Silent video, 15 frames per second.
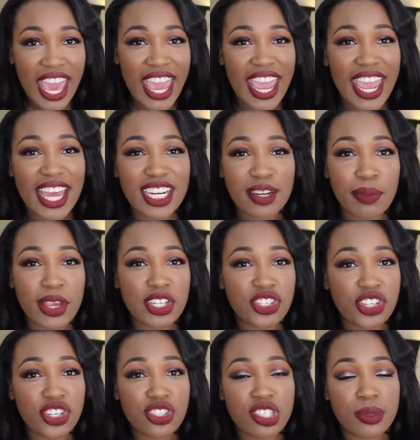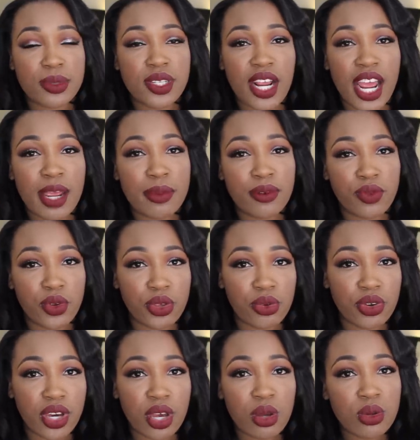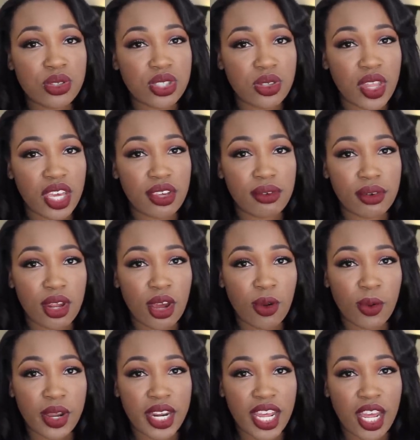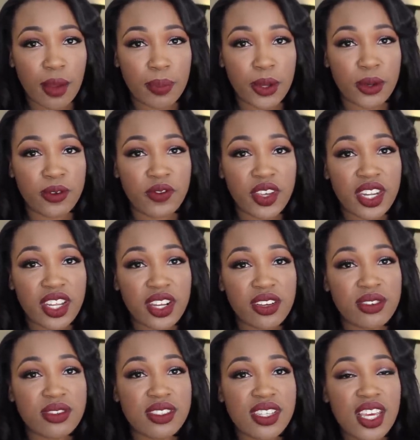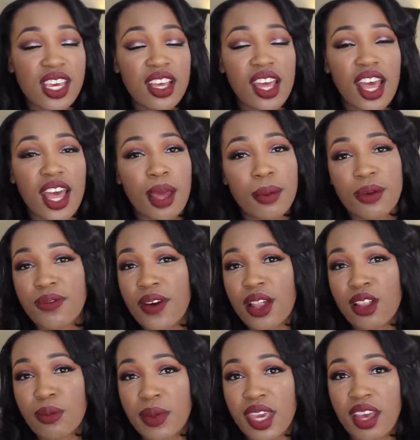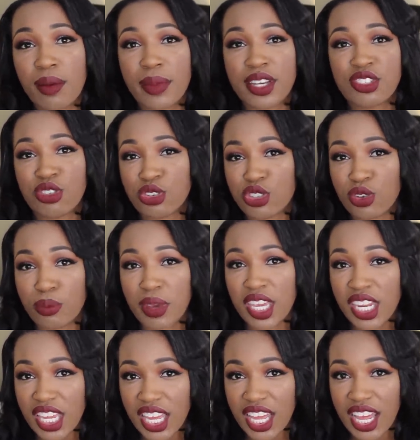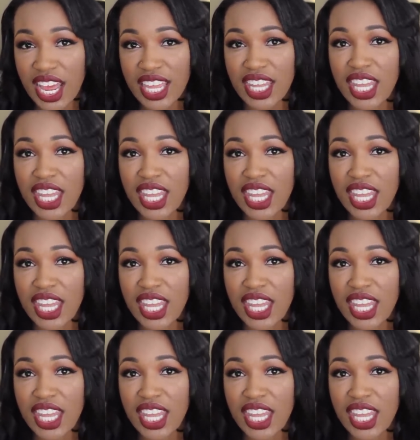And make sure you subscribe before you go so that you know when I upload videos. Um, follow me on my social media. I